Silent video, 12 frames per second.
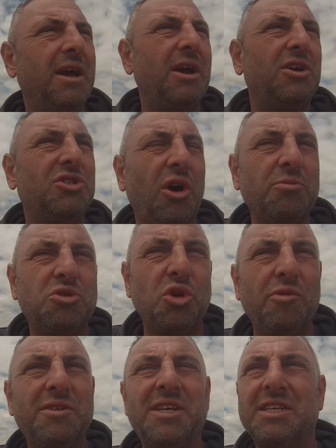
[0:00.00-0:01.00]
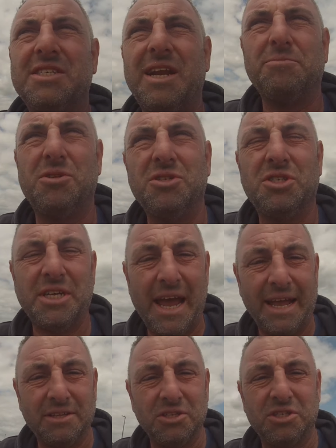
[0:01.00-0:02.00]
because I'm sure he said Slapton
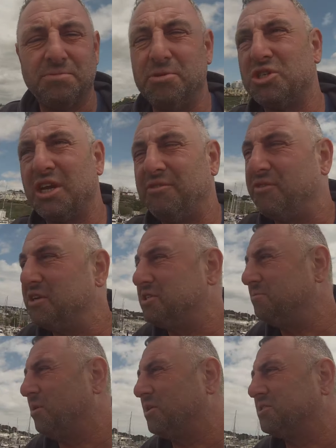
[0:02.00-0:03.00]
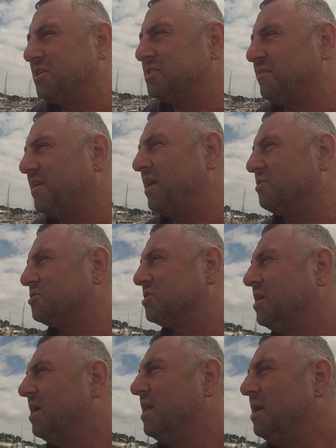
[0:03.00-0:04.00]
Sands, but G thinks he might have said something else.
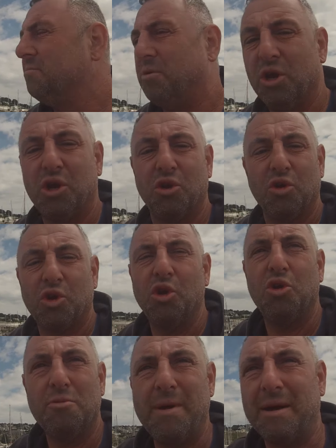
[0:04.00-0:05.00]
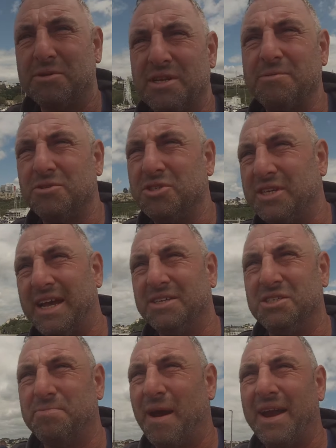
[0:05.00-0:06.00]
But looking on Google Maps, Slapton
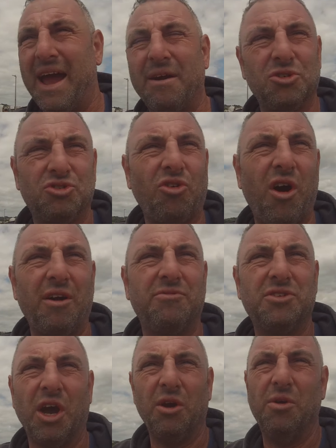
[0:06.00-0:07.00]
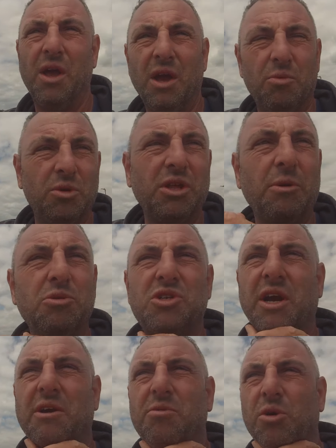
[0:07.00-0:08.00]
Sands is about an hour's drive, so we double
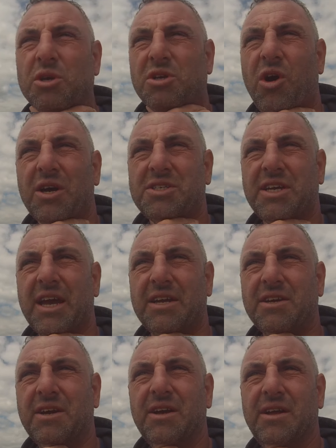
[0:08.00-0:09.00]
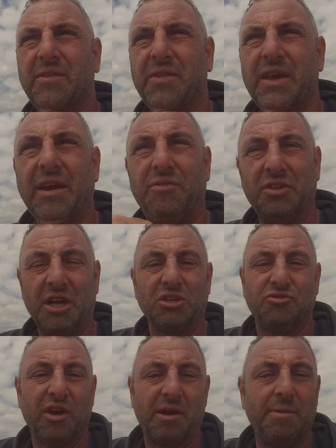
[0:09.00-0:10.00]
check what the guy said. If he
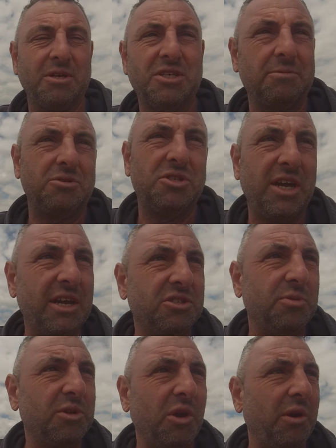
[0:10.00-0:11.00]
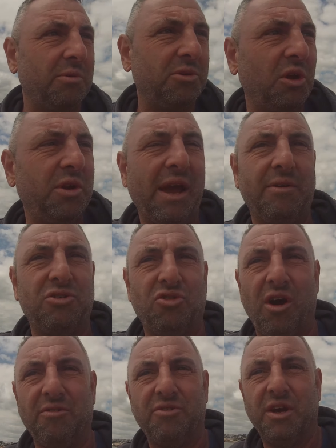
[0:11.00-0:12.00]
does recommend Slapton Sands, we do it. We do the hour
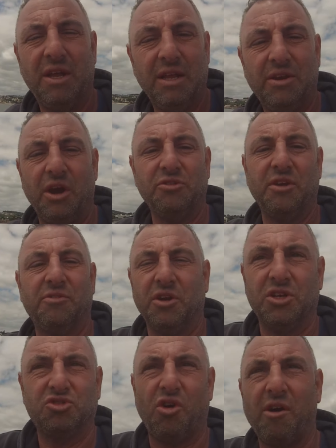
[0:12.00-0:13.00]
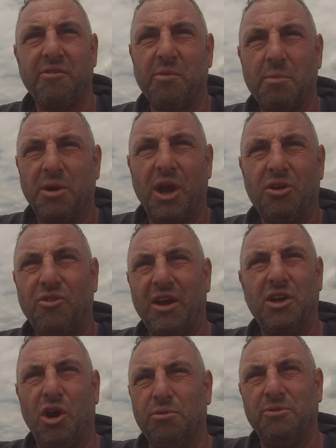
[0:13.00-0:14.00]
drive. No different than us driving when we go
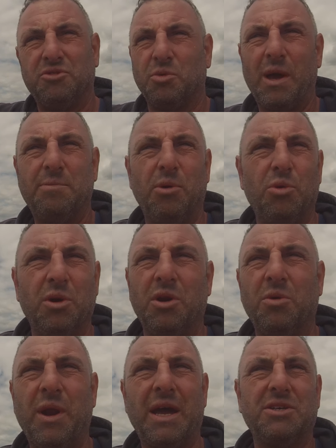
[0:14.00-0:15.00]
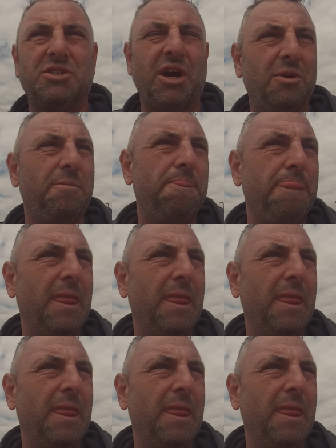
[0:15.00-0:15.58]
Great Yarmouth to Weybourne and all that. So